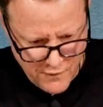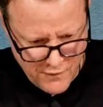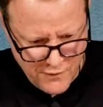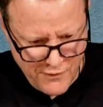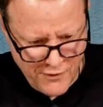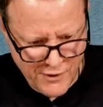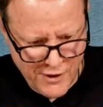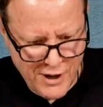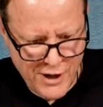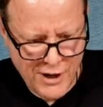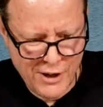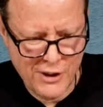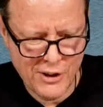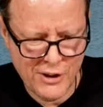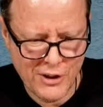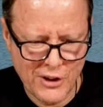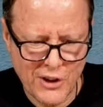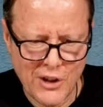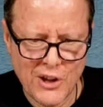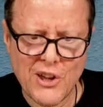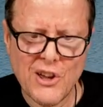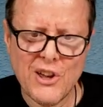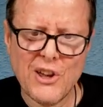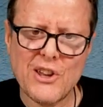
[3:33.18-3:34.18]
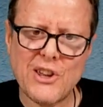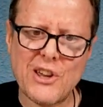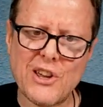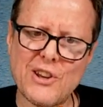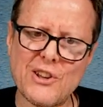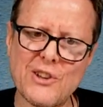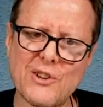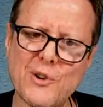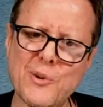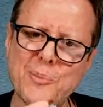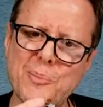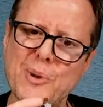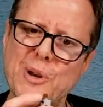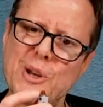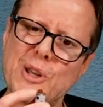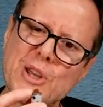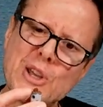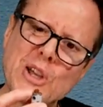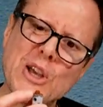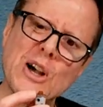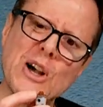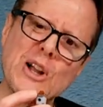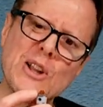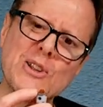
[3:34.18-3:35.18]
Finally, Get a little bit
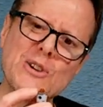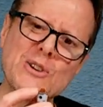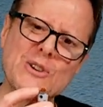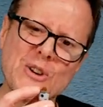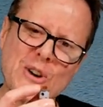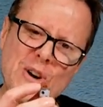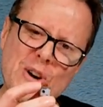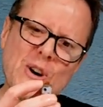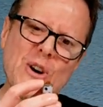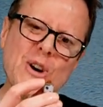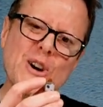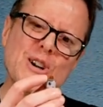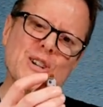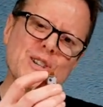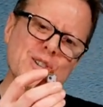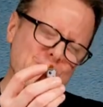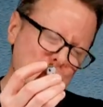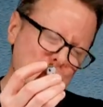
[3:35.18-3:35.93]
of color, orange,